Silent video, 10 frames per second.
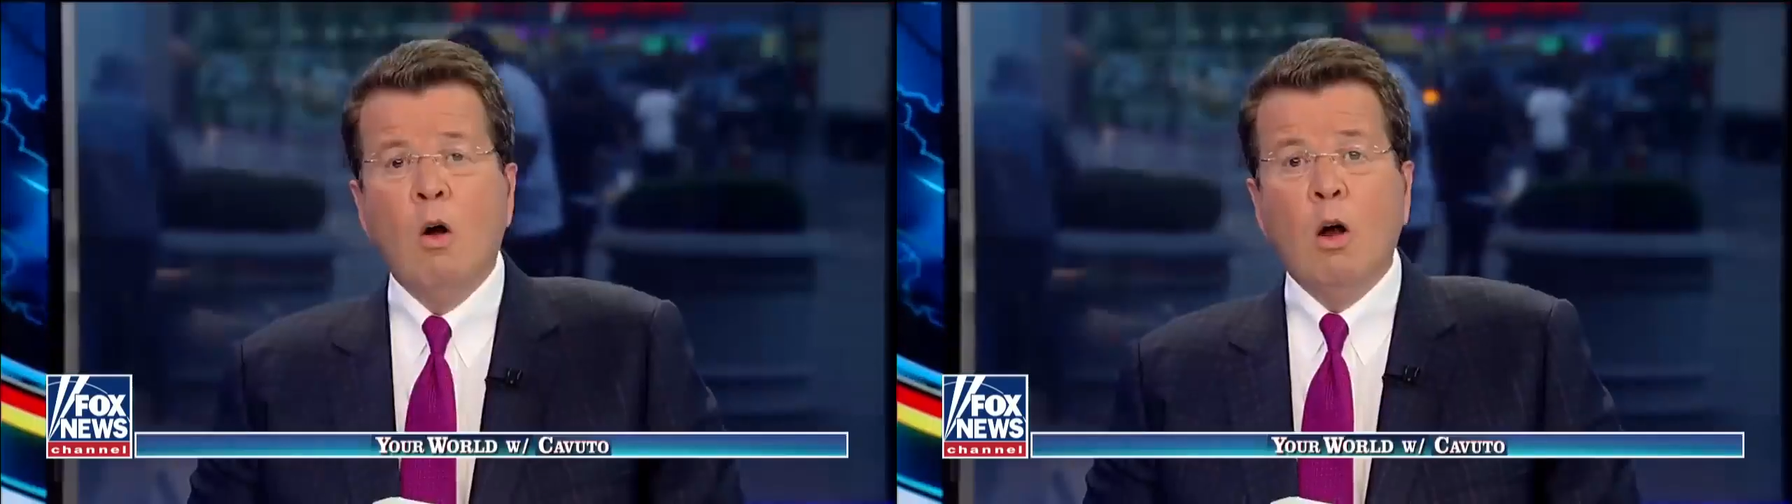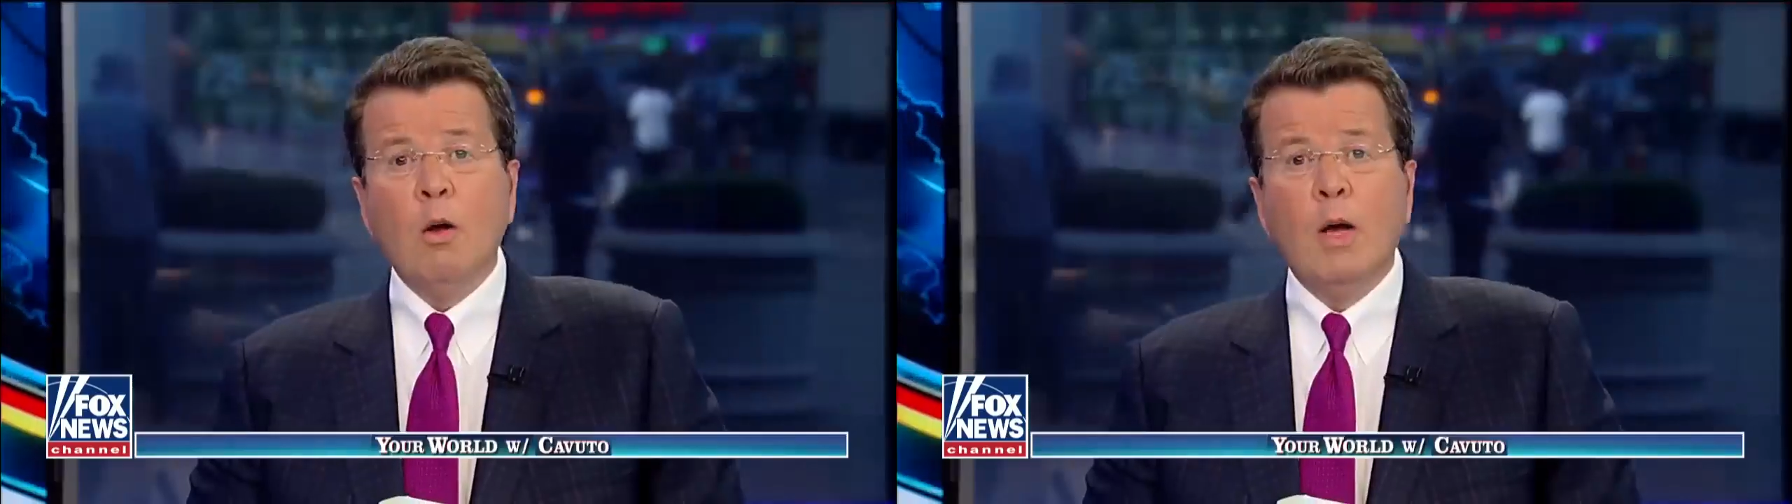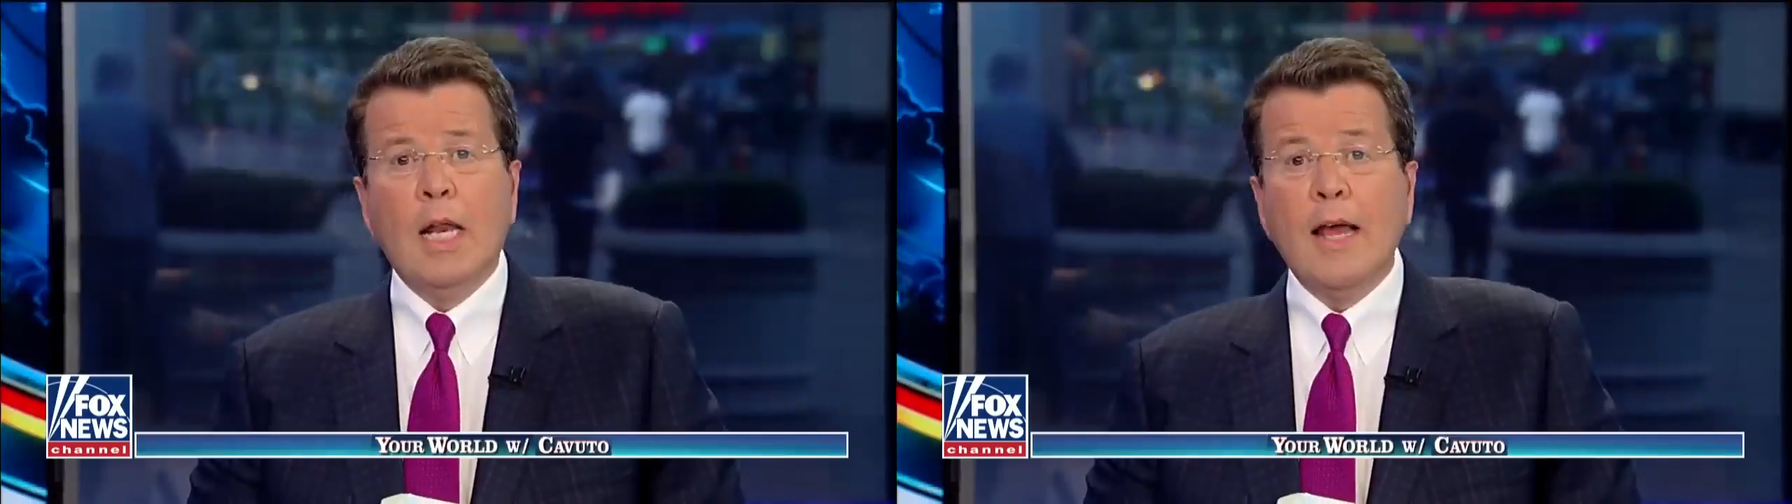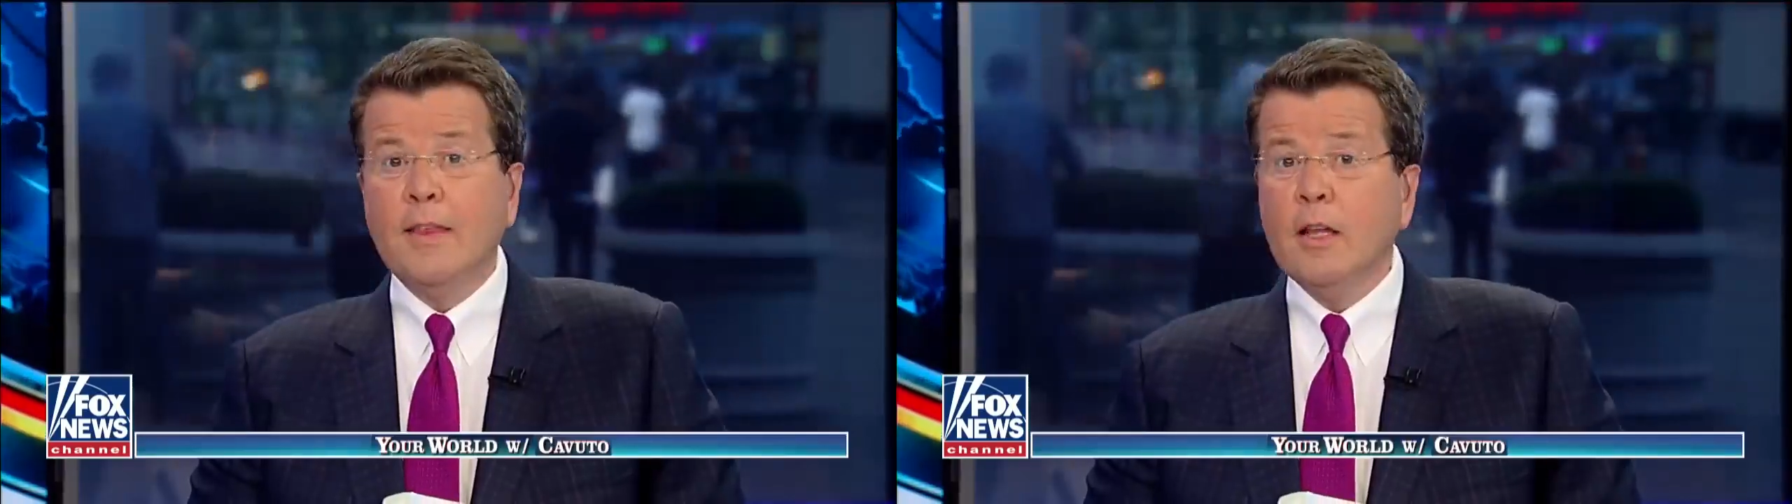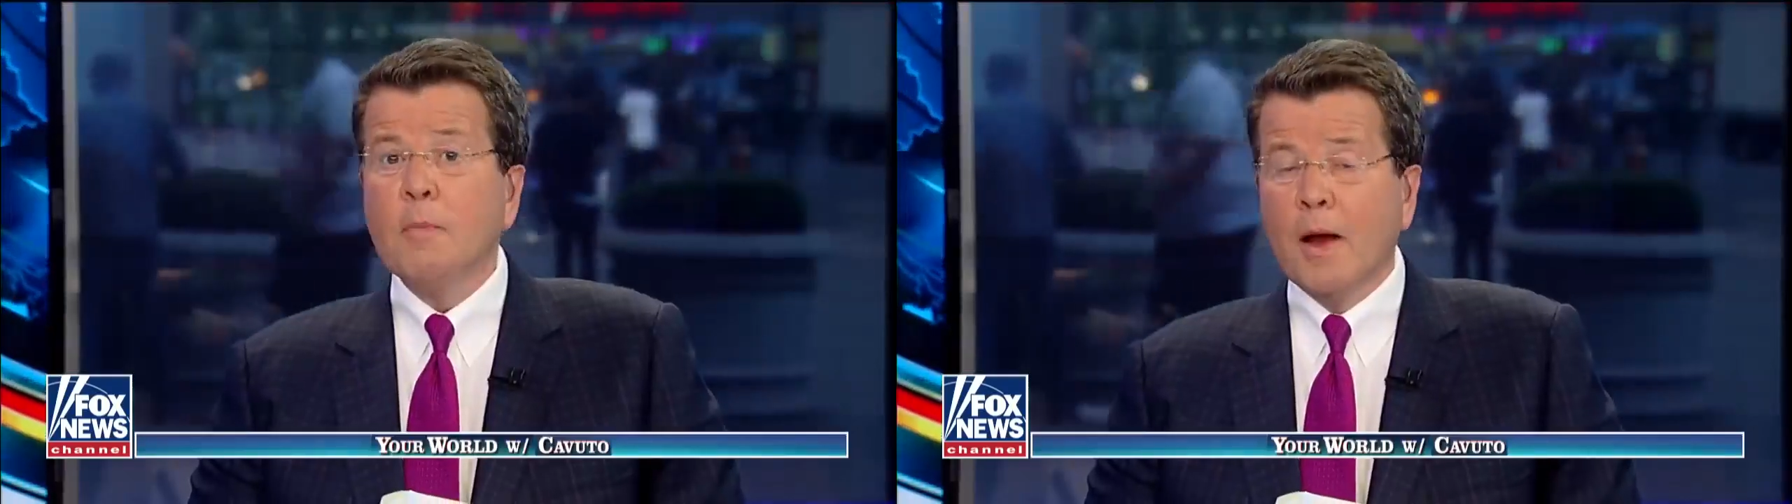All right, well, I
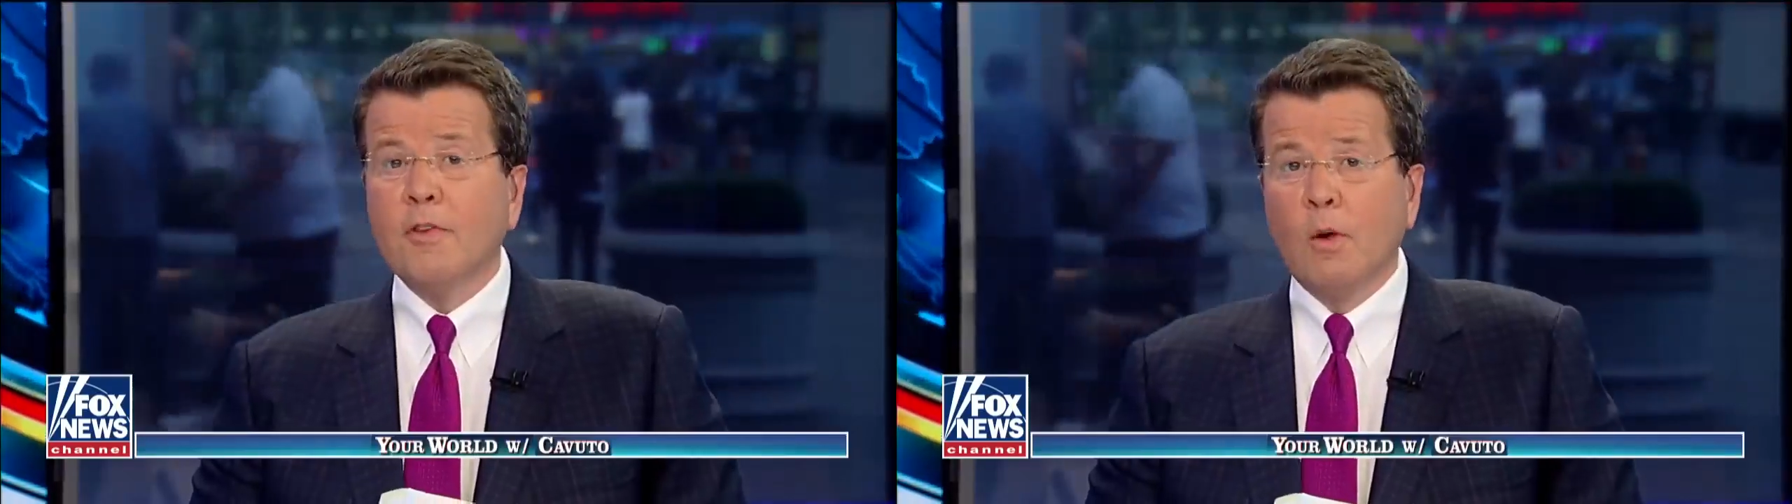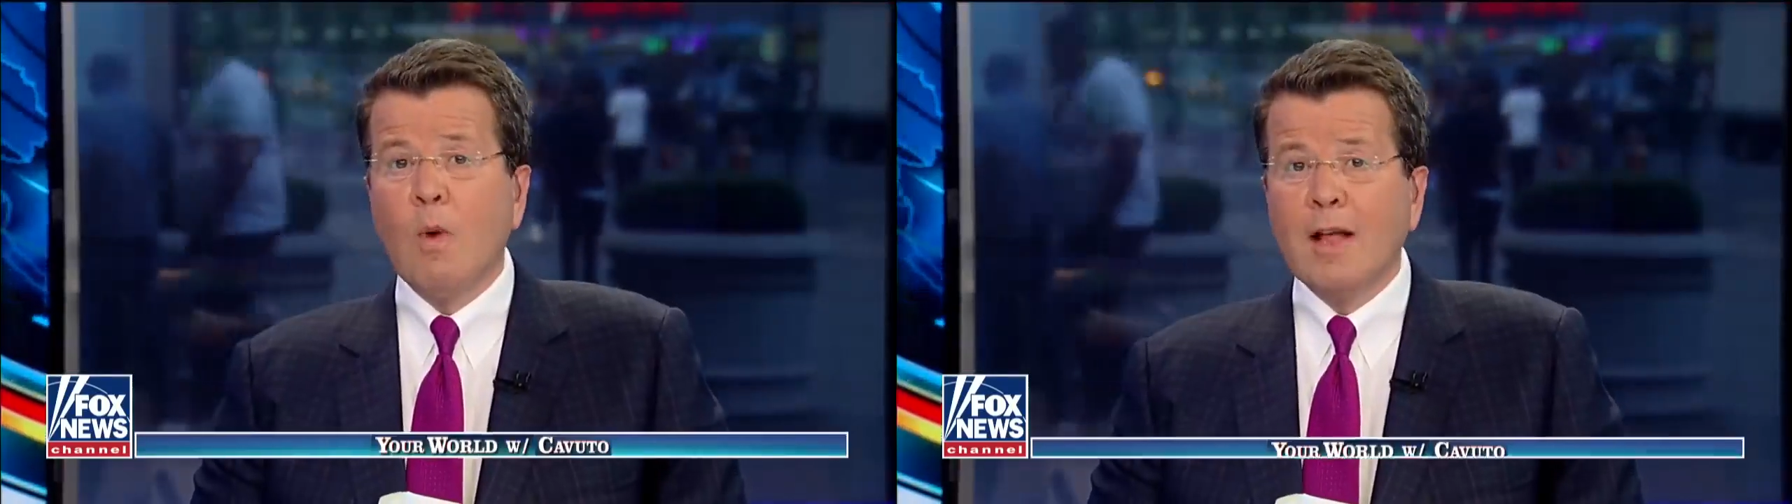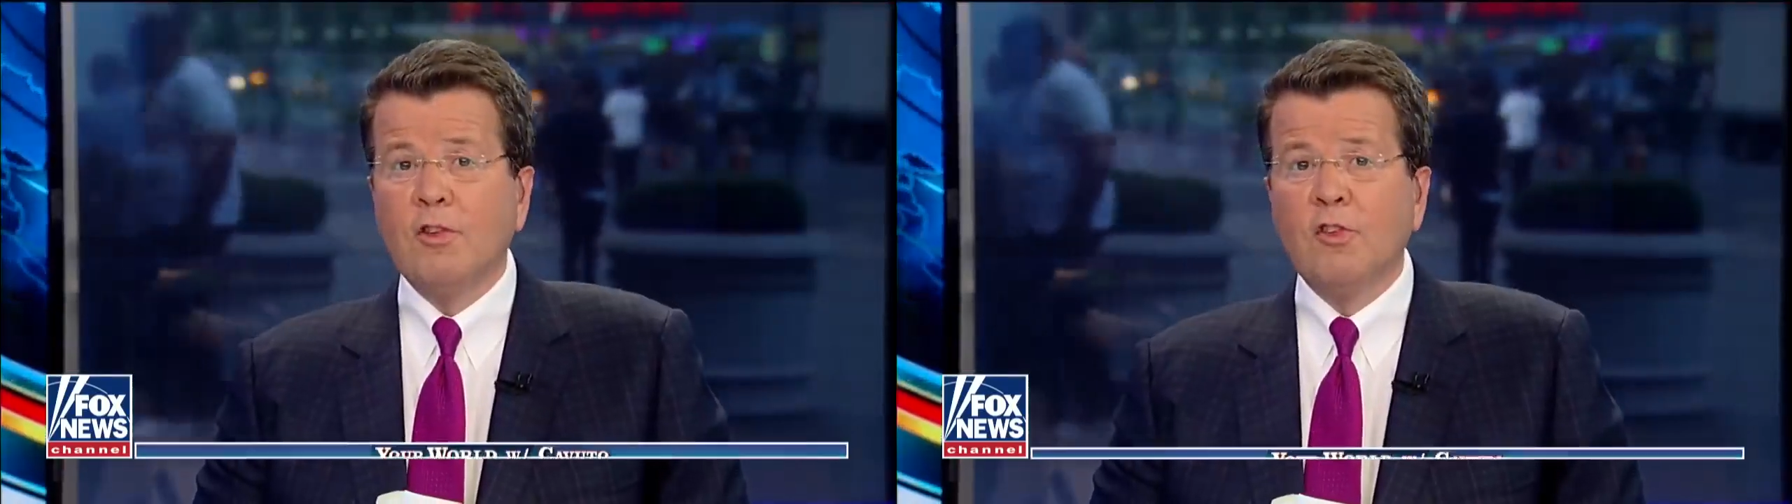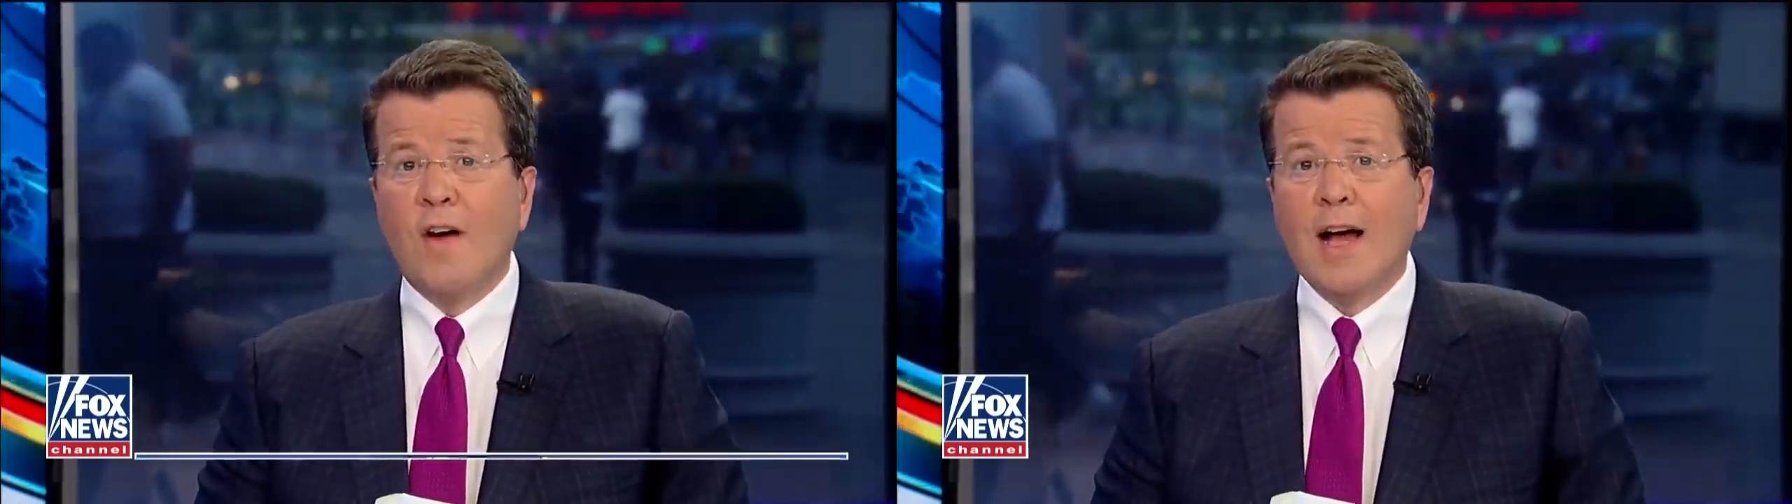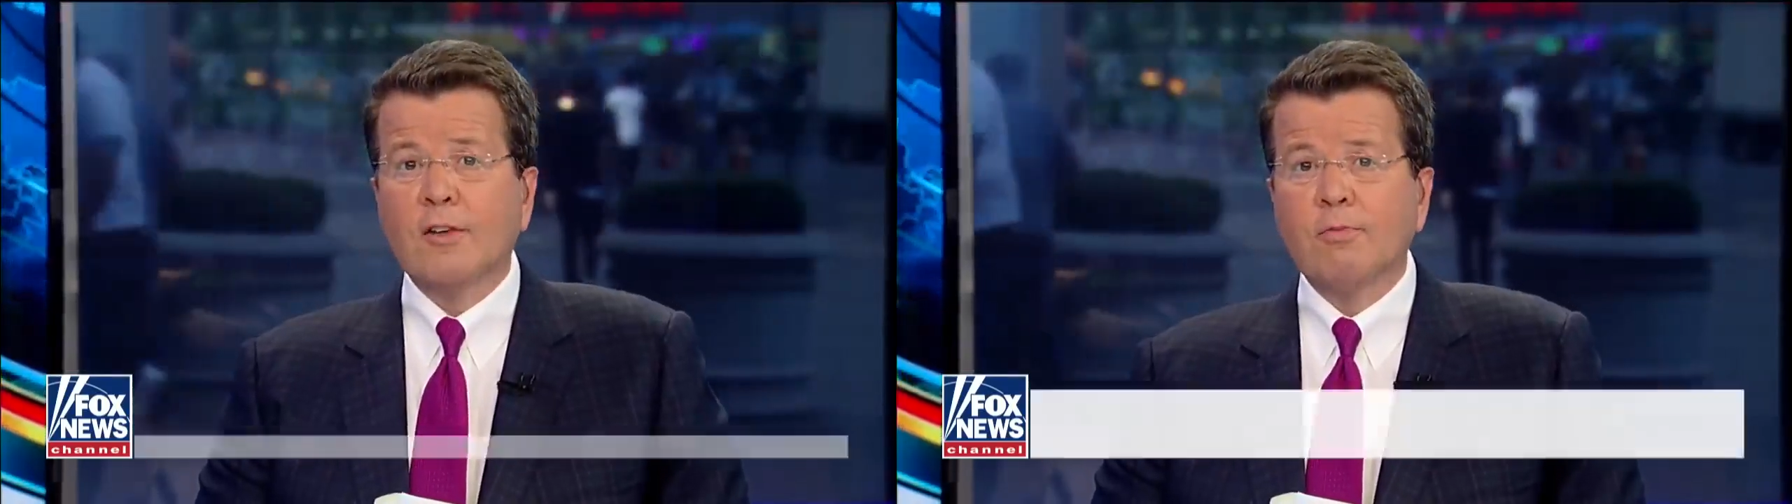think the president watches
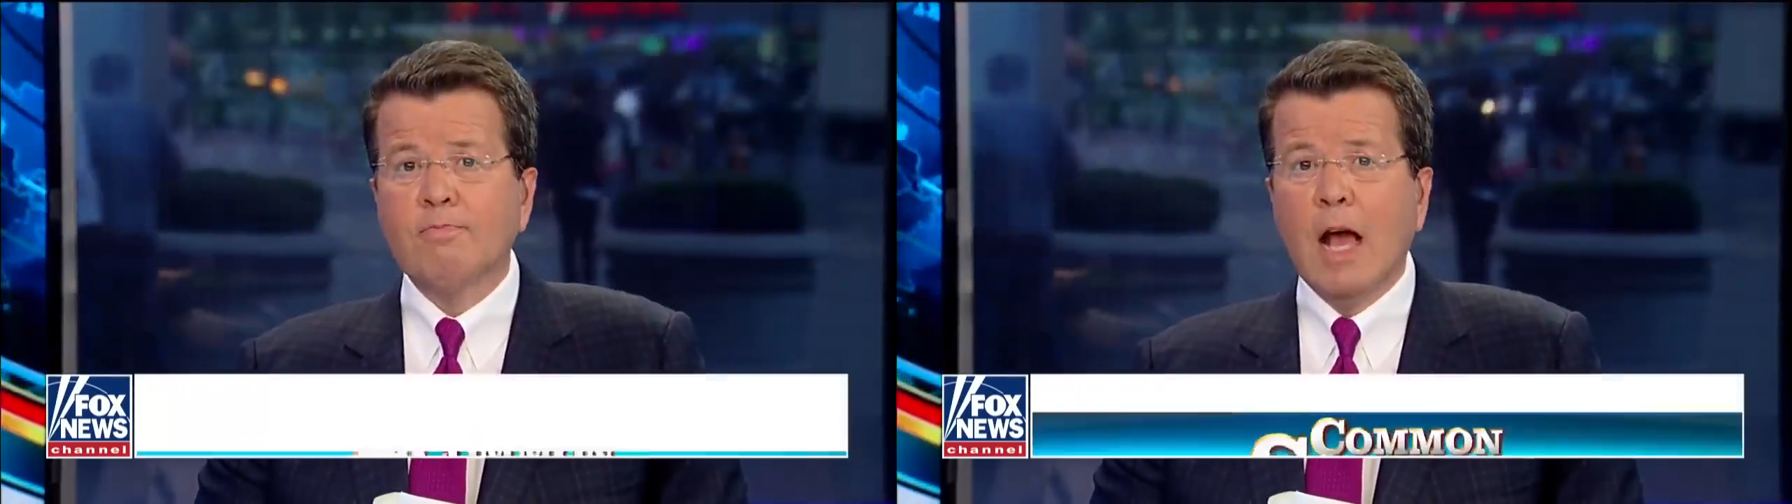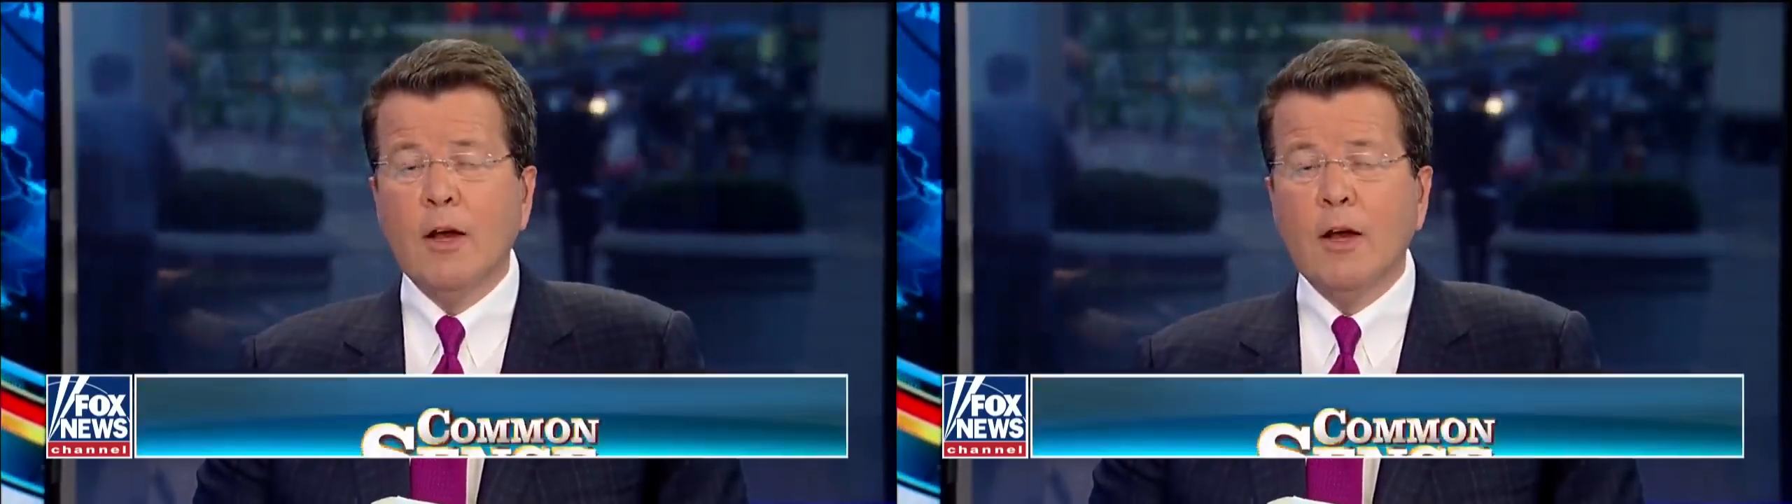Fox.